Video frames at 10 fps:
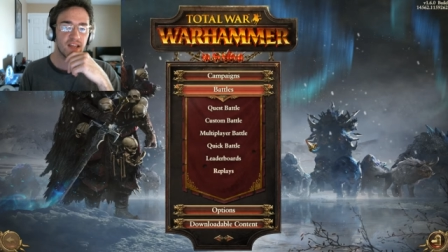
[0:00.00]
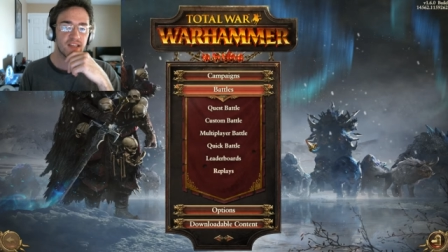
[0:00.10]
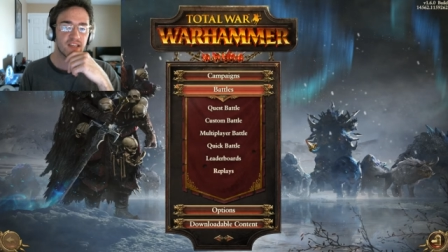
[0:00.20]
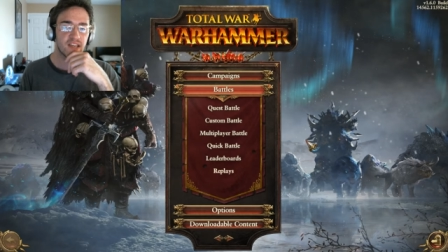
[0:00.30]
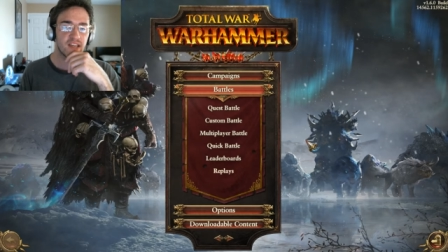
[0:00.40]

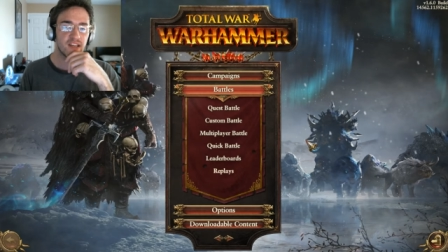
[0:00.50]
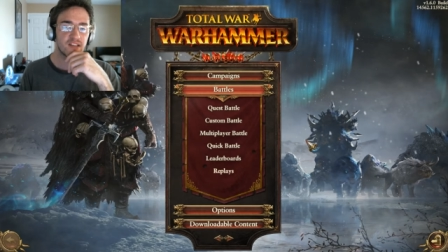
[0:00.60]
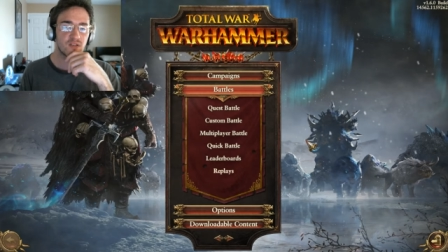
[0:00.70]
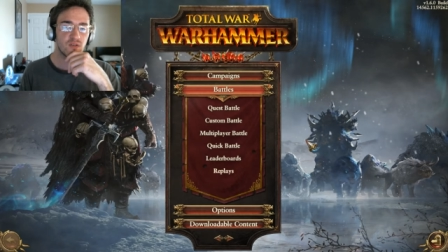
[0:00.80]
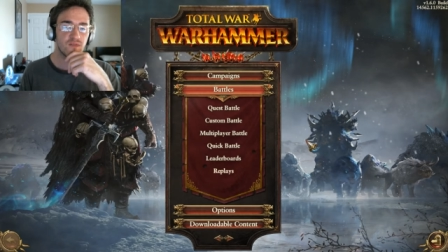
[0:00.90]
like it,
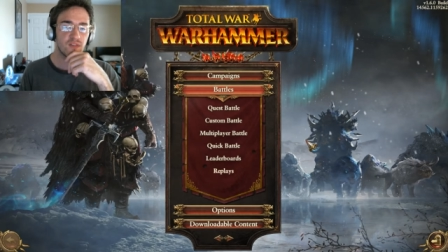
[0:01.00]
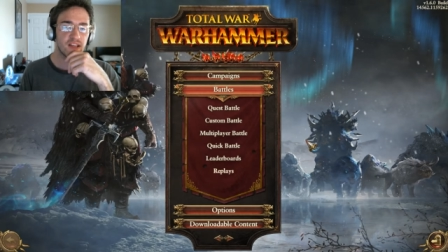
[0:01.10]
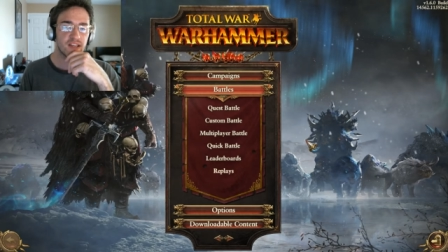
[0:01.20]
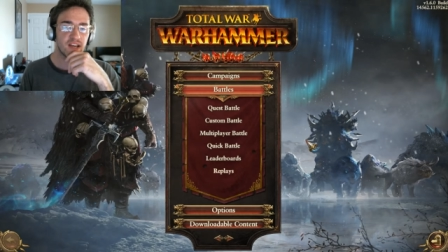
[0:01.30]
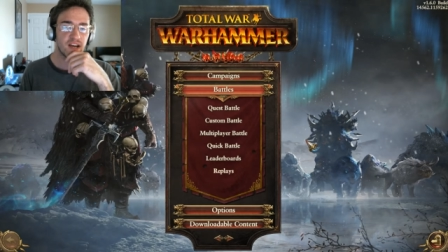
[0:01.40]
it's sort of
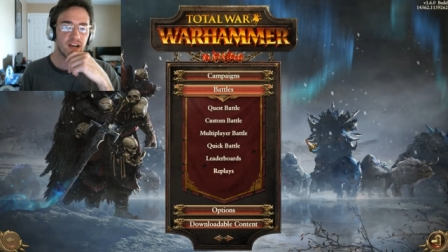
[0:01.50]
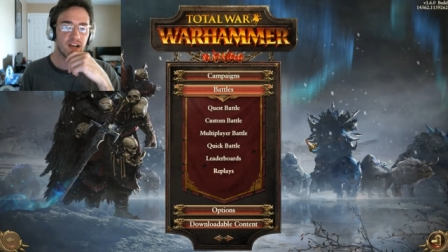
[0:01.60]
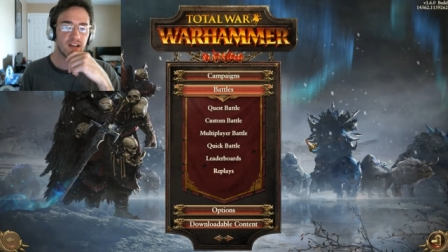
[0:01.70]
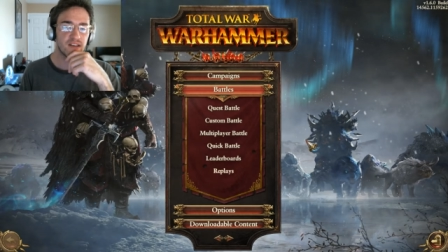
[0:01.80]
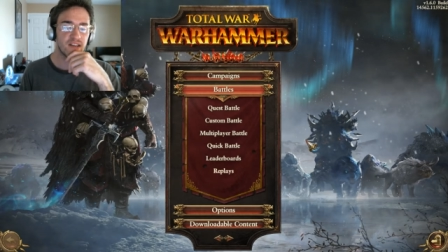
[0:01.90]
like
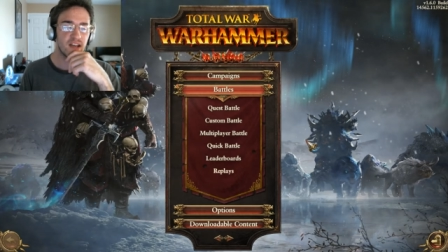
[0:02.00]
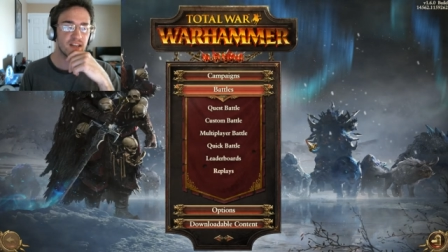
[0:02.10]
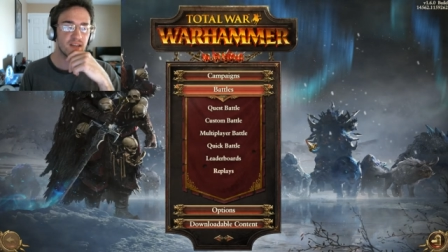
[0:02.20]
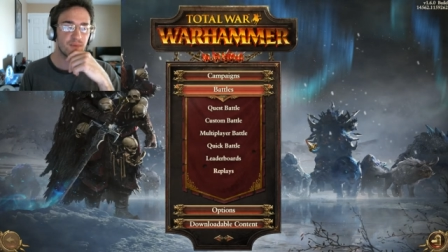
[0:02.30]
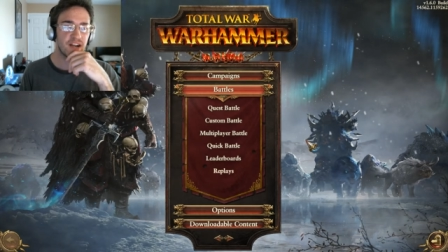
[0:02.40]
uh,
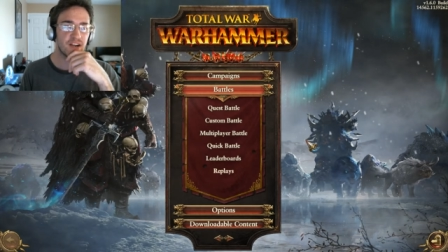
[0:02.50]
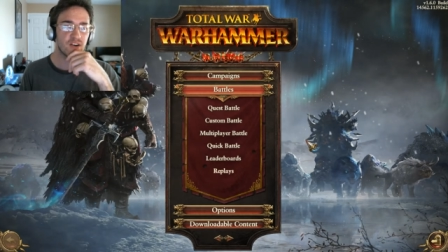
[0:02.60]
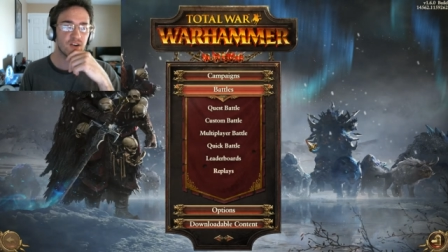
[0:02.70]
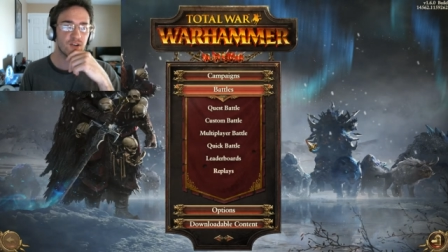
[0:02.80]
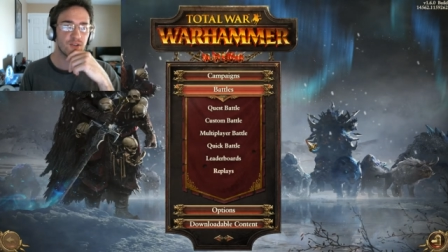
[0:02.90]
not
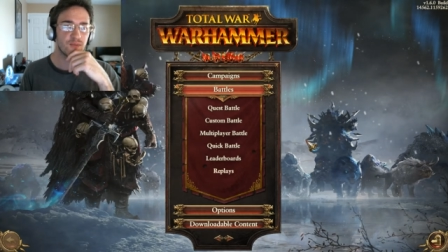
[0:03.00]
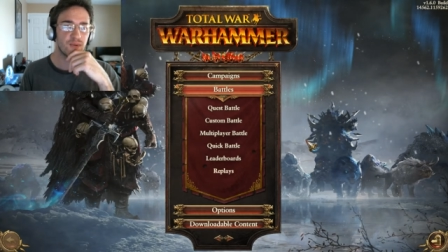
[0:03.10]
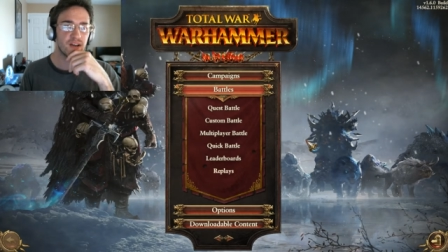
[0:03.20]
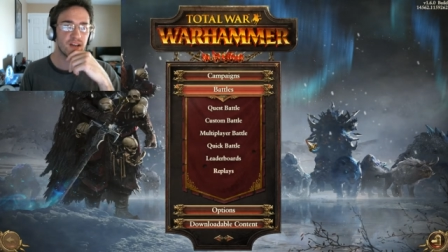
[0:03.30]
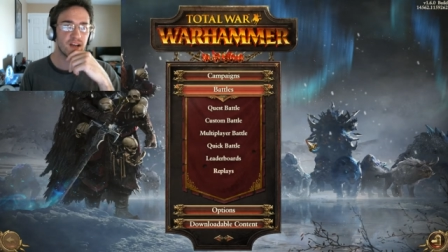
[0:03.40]
Empire Earth,
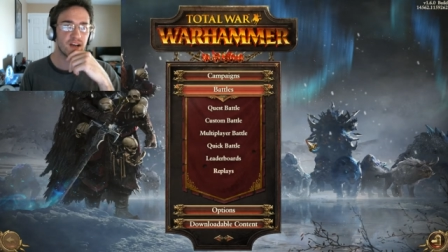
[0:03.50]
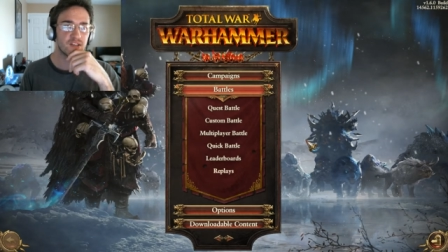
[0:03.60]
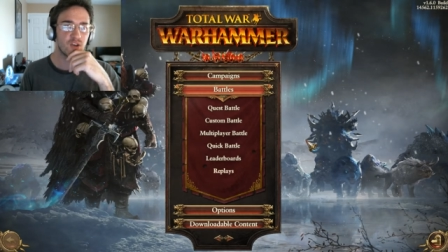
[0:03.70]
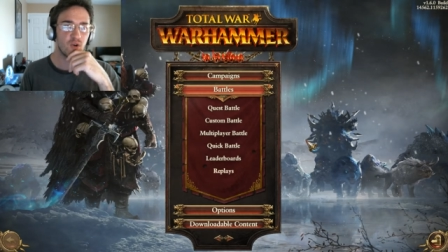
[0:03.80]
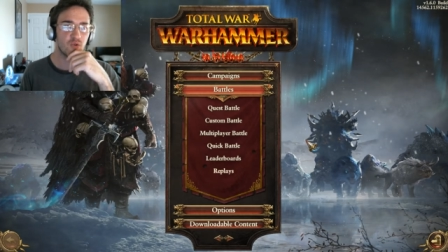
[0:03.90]
but
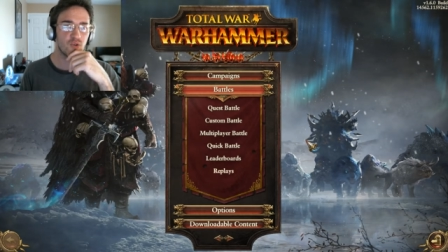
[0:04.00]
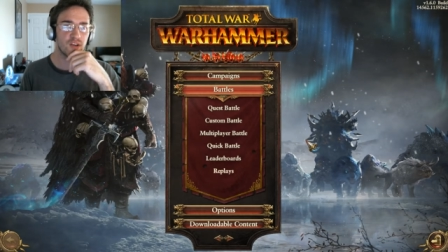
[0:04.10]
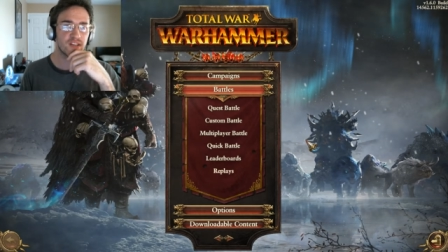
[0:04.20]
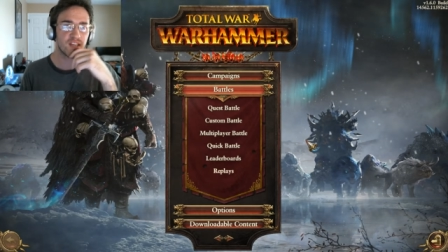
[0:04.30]
uh, total.